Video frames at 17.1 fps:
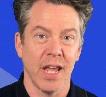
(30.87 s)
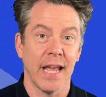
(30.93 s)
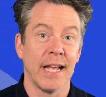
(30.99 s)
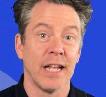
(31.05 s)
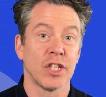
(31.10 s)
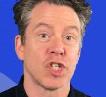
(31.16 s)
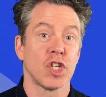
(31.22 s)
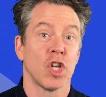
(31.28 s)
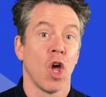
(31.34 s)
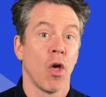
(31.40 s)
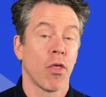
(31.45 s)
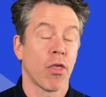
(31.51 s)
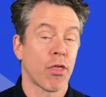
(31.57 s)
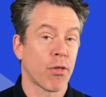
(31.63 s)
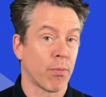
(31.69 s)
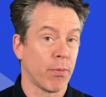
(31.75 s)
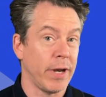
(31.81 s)
It's
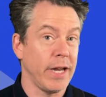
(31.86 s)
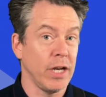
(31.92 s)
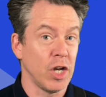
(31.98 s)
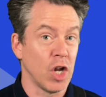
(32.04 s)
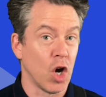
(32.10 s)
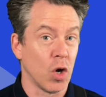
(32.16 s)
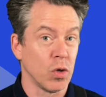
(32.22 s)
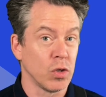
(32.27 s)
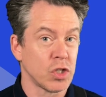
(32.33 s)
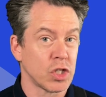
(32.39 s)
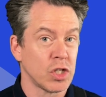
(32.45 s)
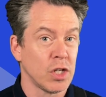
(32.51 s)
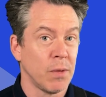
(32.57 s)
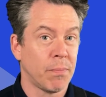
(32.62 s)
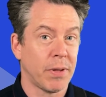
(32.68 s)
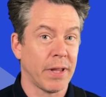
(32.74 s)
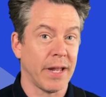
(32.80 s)
3 notes
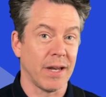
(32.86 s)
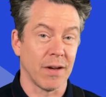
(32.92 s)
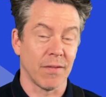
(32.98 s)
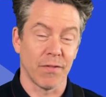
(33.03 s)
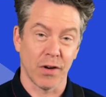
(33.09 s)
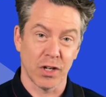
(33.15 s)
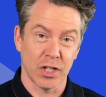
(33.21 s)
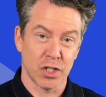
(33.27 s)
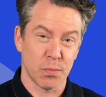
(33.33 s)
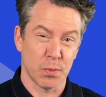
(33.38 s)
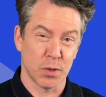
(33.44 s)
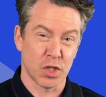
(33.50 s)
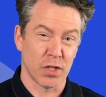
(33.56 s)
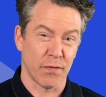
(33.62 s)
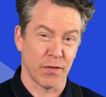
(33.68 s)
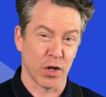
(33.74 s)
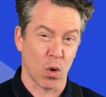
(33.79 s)
played in a very
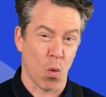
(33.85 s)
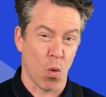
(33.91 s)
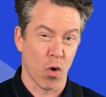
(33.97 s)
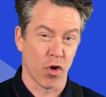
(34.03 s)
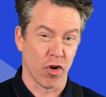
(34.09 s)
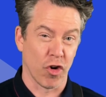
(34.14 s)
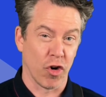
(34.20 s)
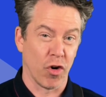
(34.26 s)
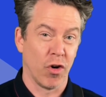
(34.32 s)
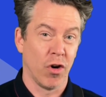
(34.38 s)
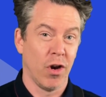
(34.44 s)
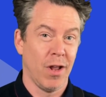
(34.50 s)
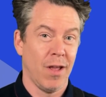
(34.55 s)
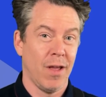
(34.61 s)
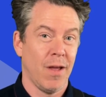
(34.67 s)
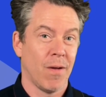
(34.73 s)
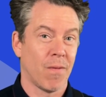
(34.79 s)
specific order,
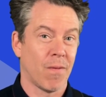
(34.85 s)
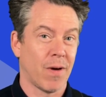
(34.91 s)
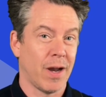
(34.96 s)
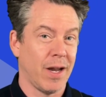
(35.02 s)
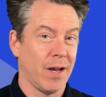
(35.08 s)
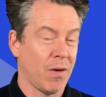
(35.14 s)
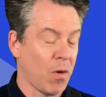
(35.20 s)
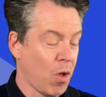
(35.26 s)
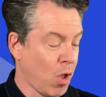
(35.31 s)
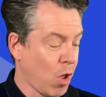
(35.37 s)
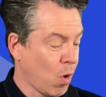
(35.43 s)
right?